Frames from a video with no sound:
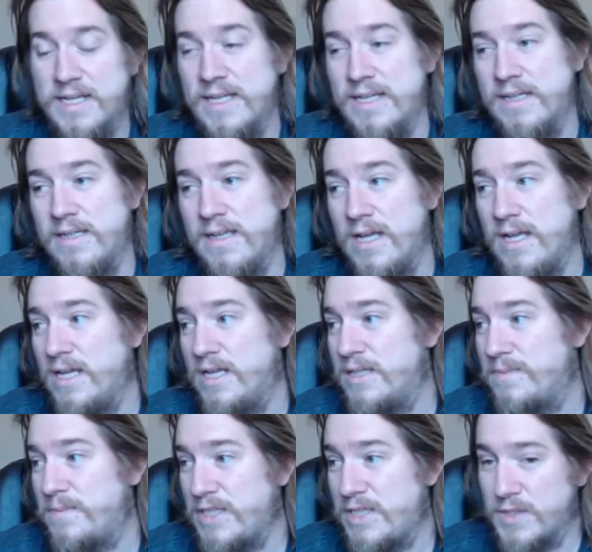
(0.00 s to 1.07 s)
And
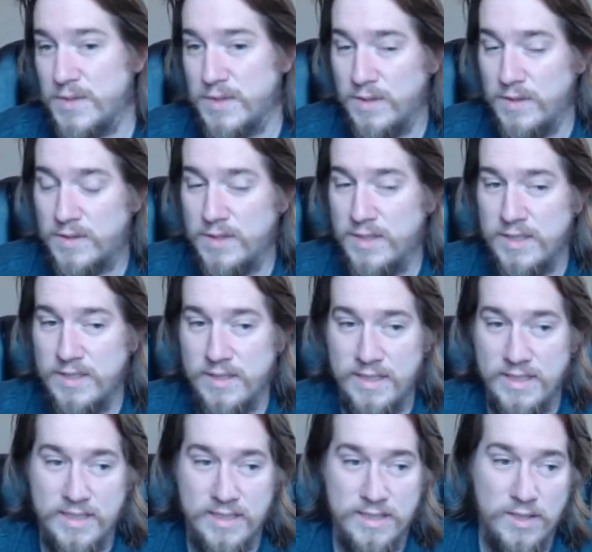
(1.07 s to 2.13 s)
be sure to look out
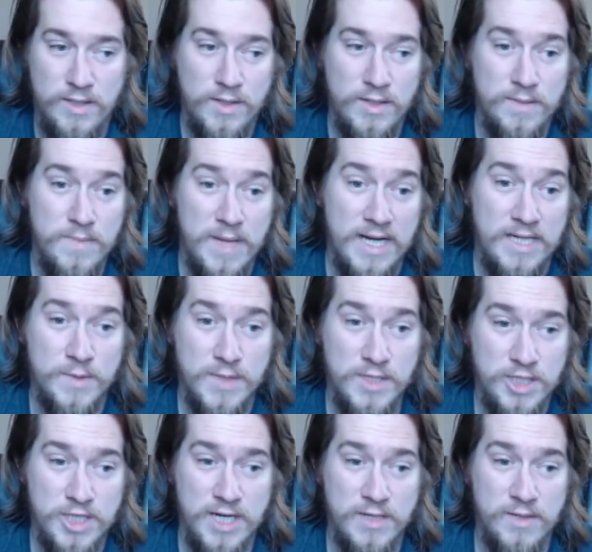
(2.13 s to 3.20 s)
on my Twitch
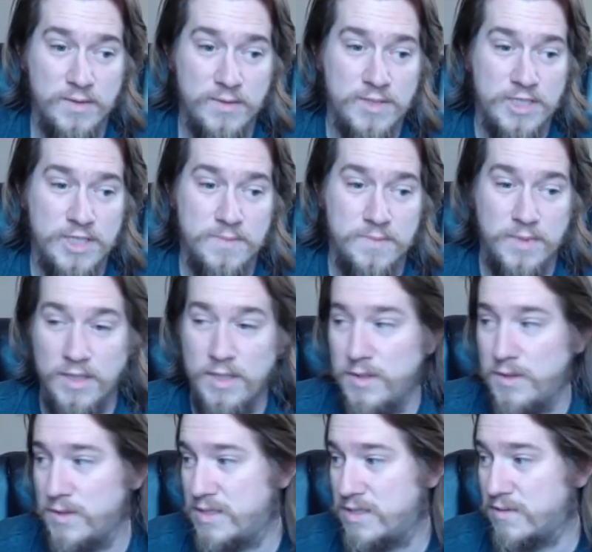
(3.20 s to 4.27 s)
channel, which is
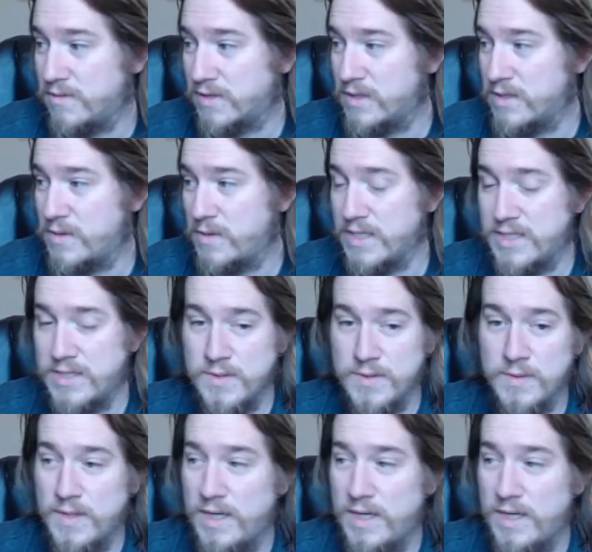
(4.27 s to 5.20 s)
below, the Silver Ghost 22.